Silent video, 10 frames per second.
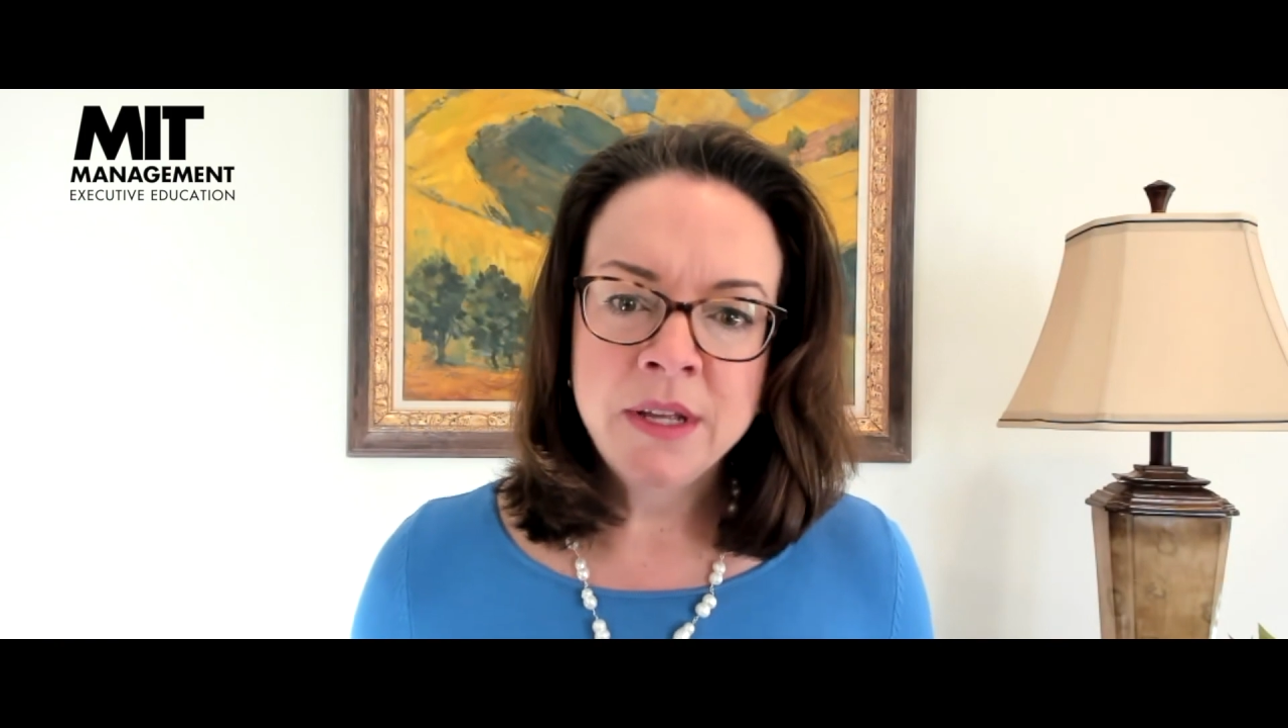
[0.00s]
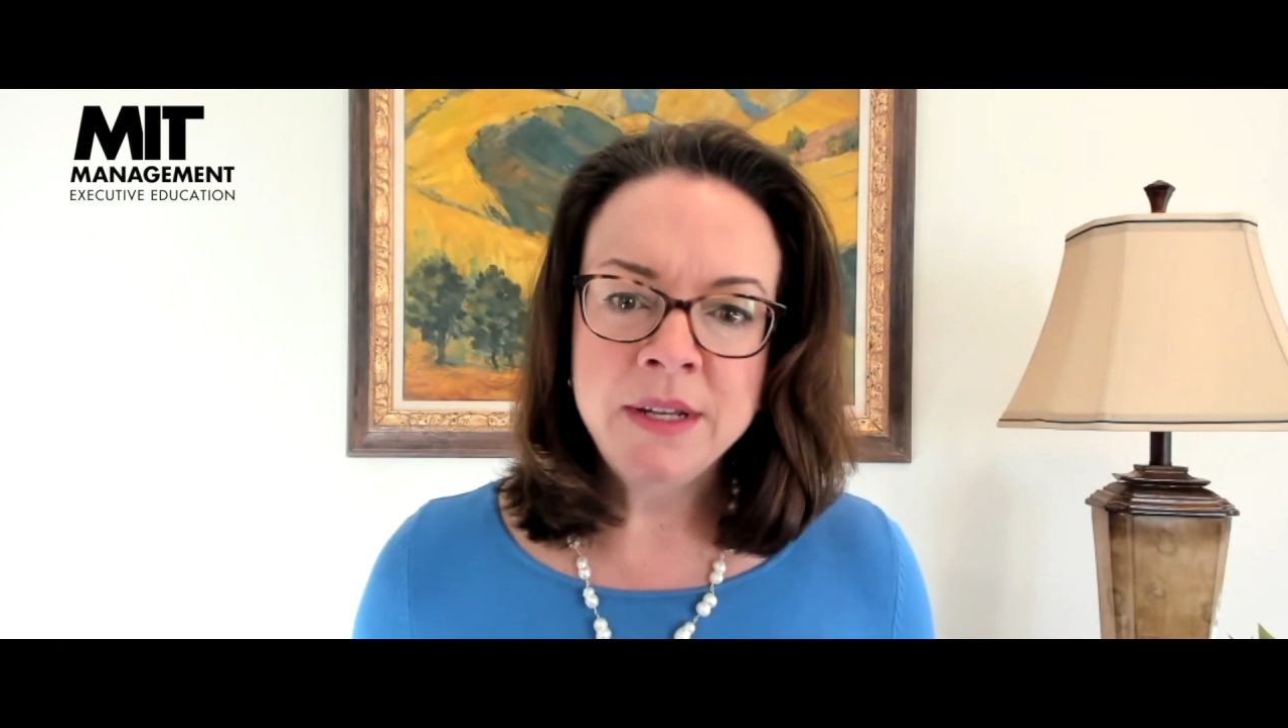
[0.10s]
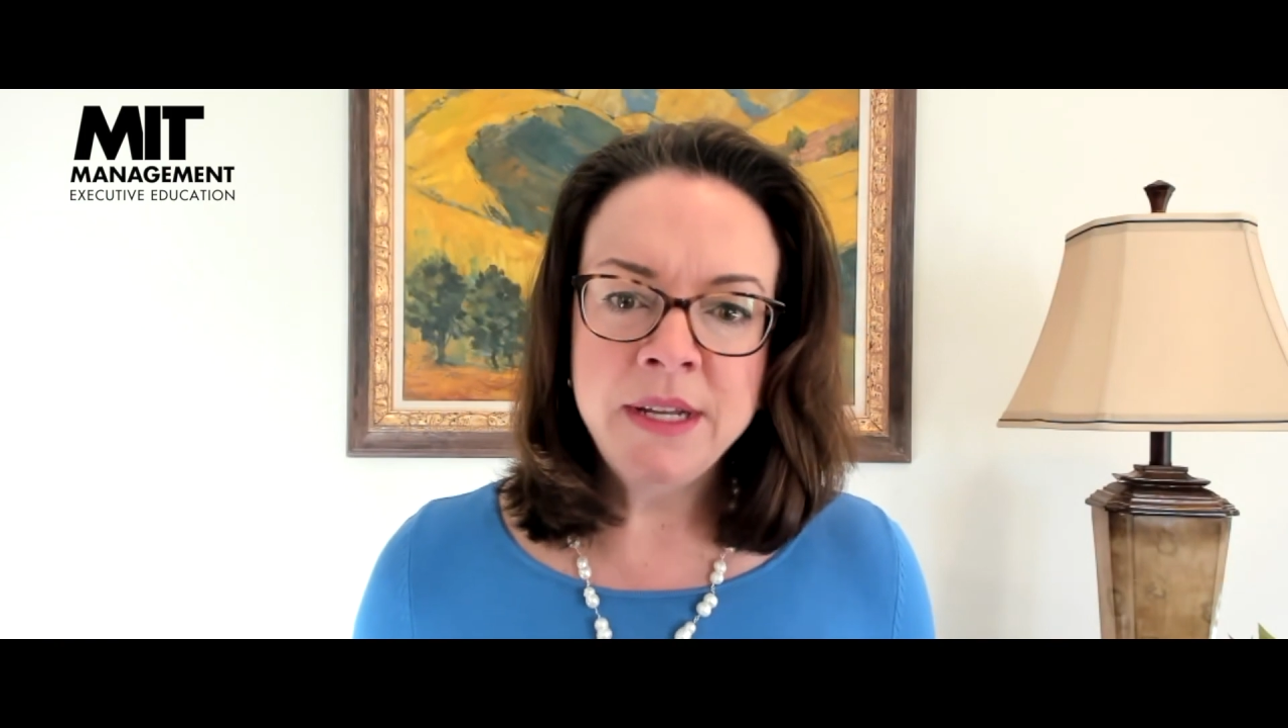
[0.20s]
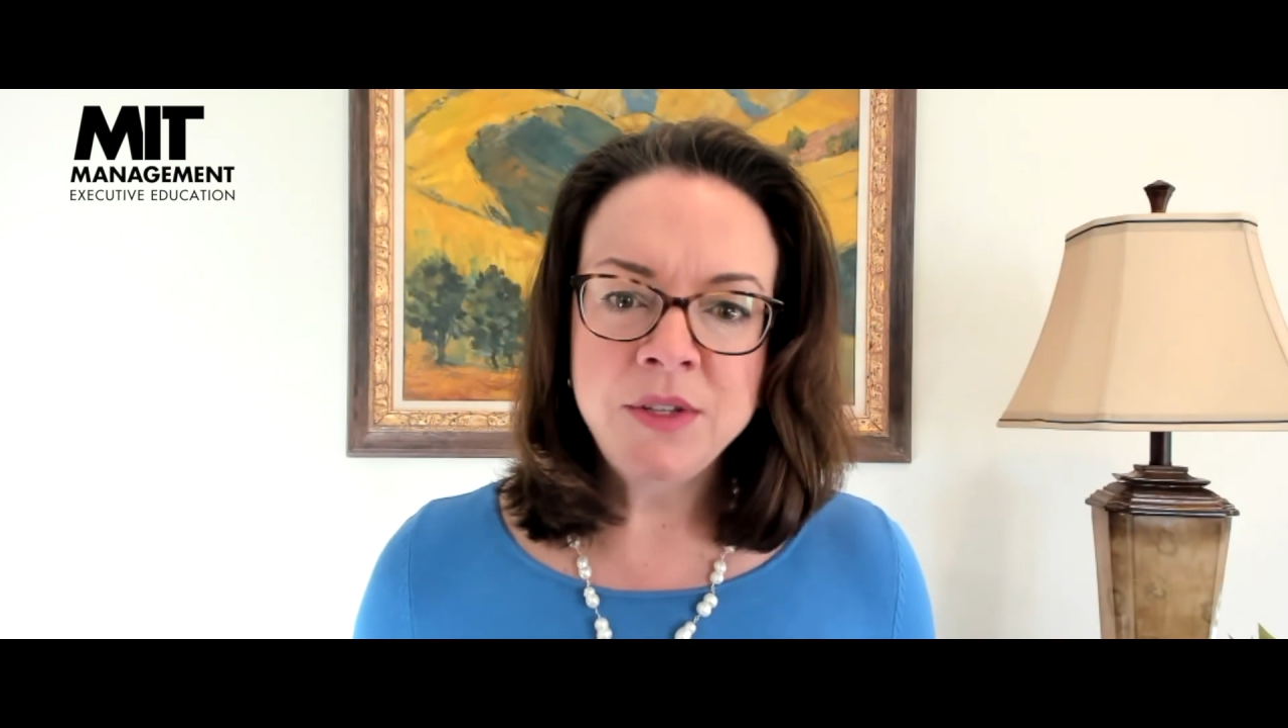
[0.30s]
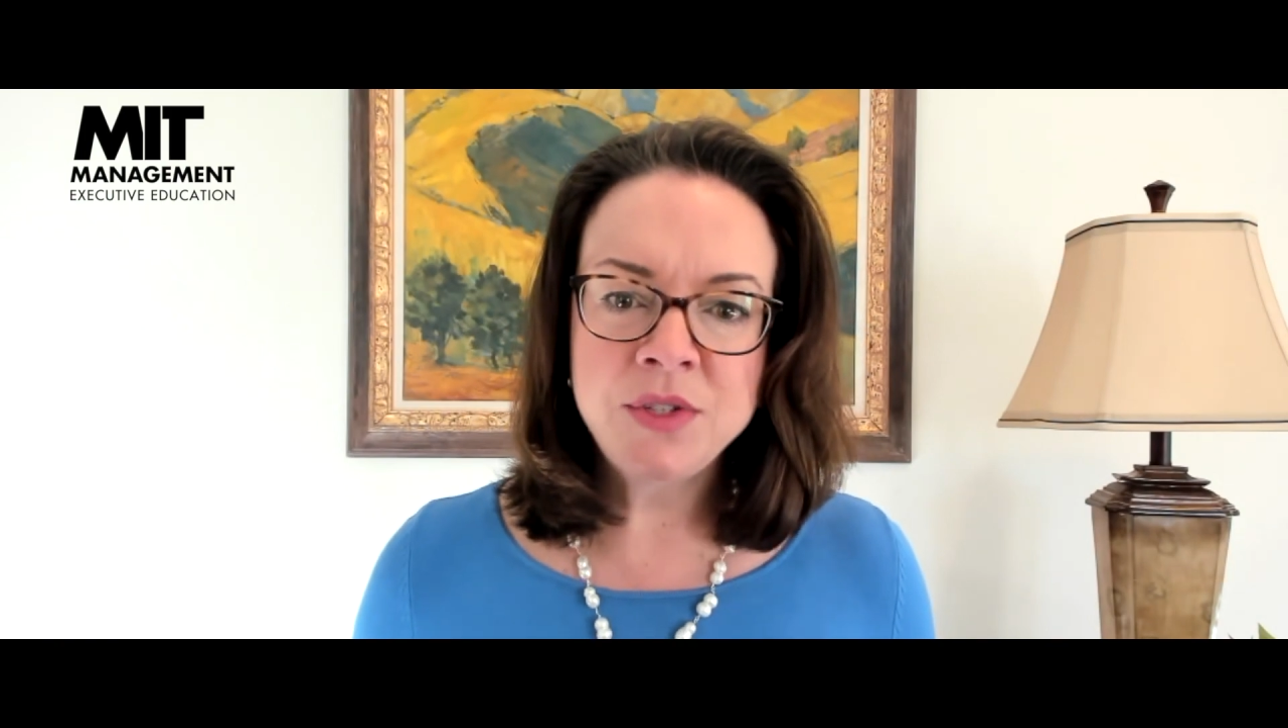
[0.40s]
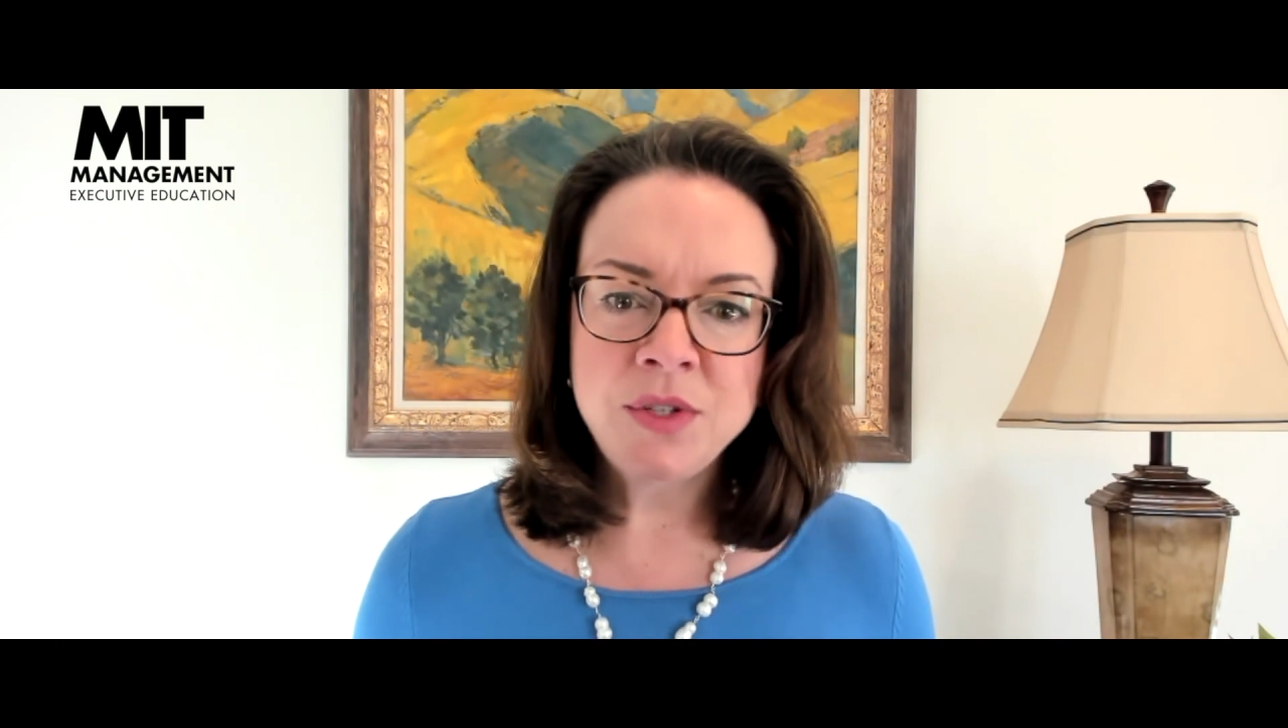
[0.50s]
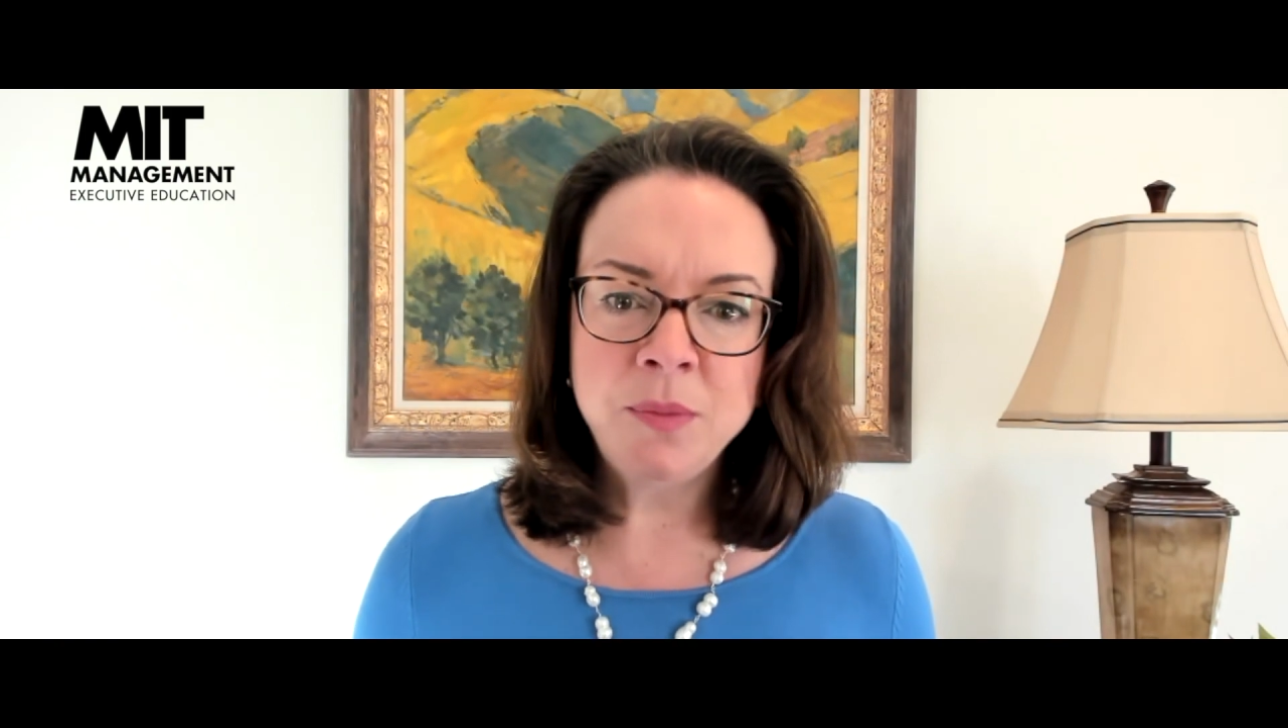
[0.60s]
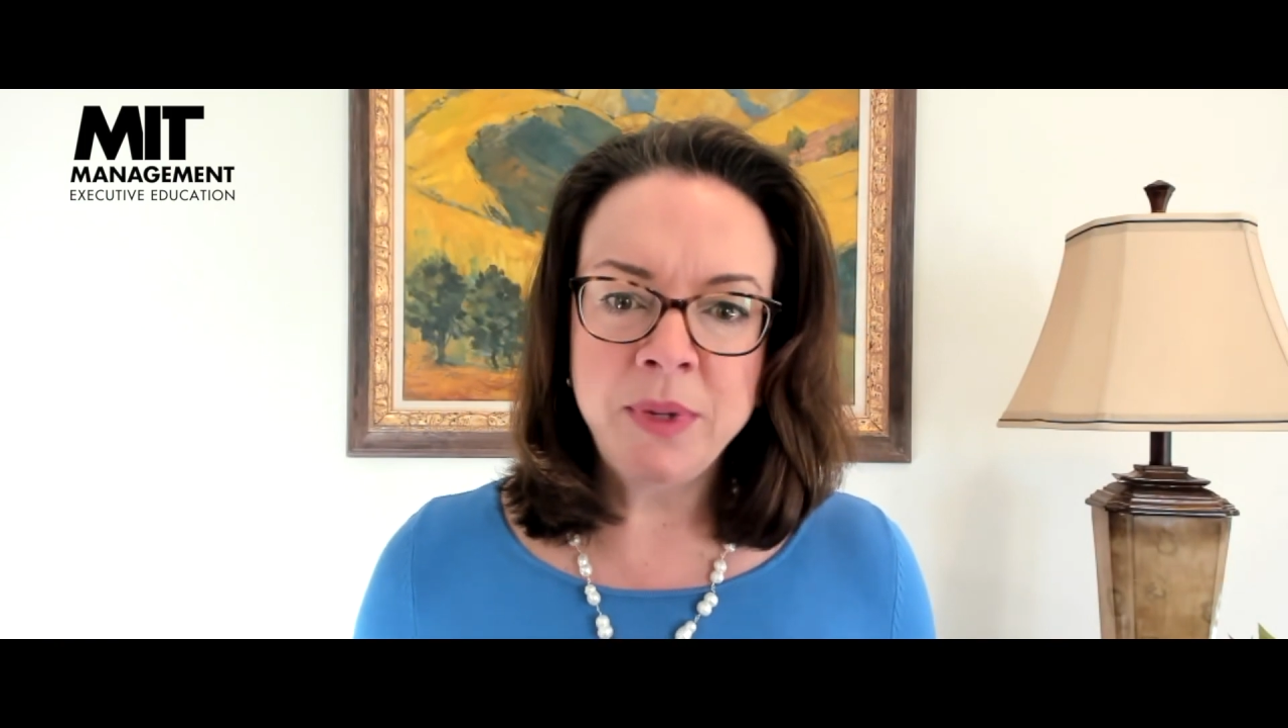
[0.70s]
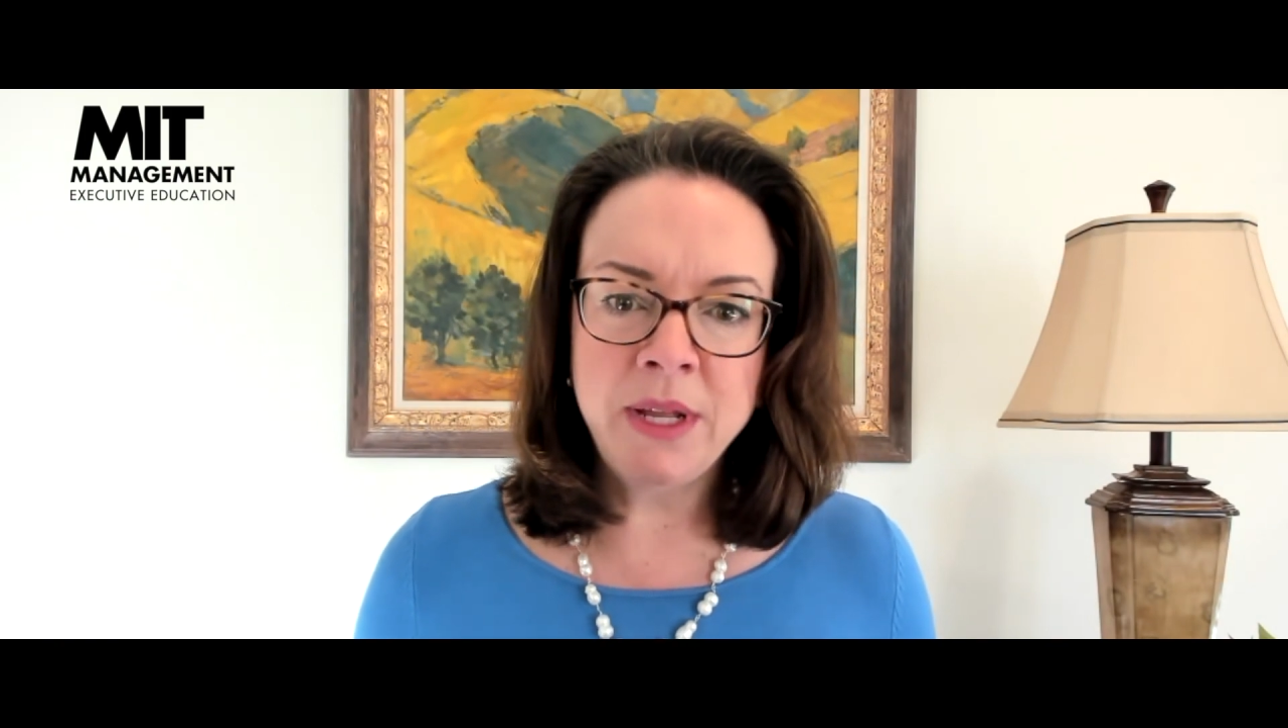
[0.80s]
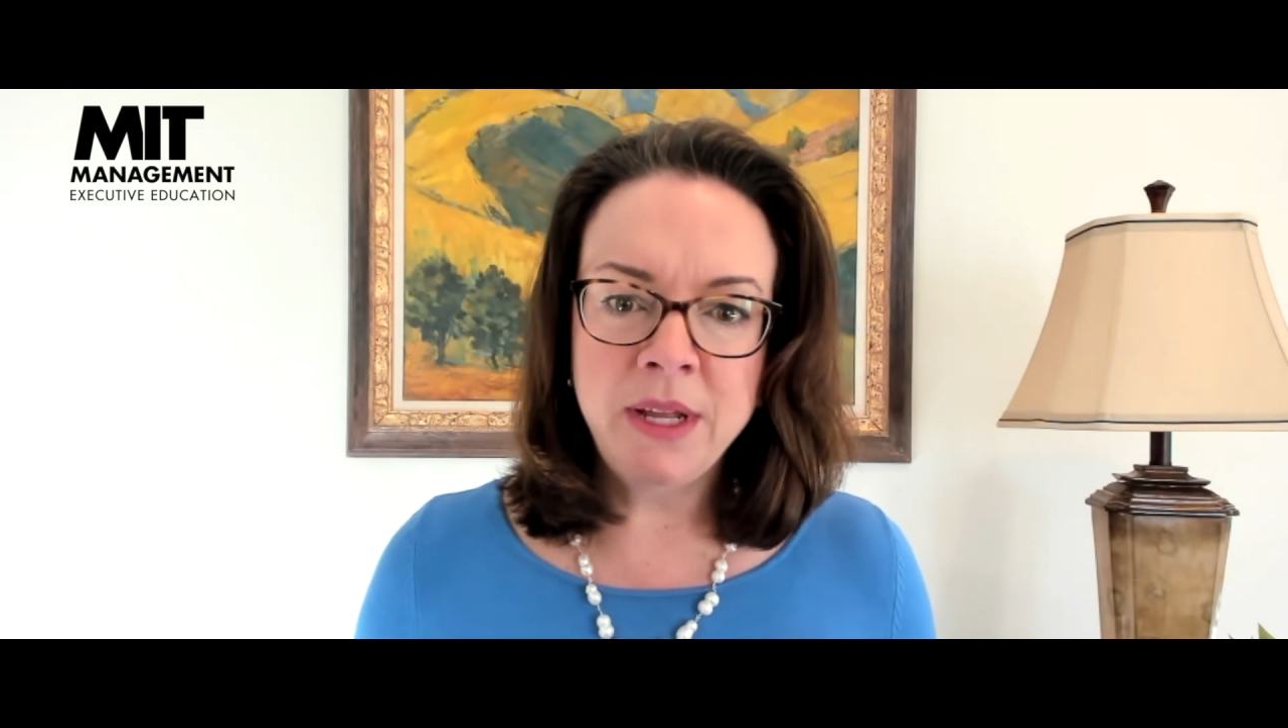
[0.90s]
needs
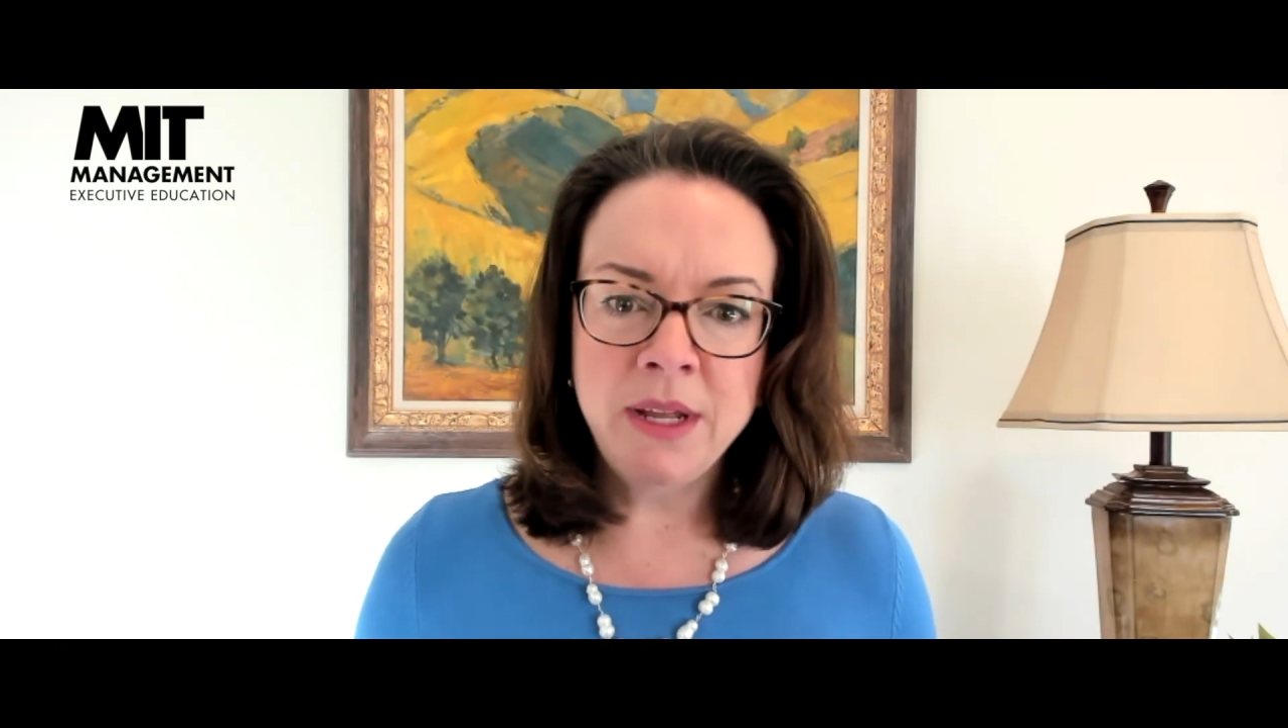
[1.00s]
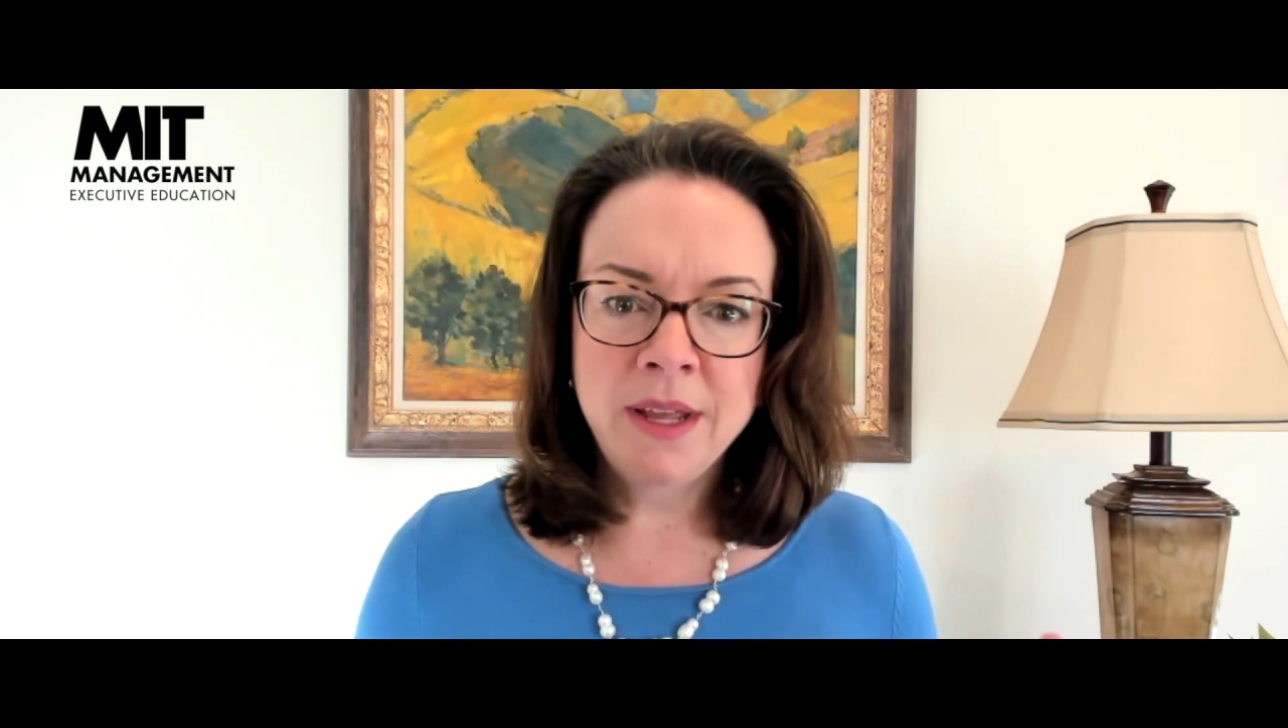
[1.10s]
to be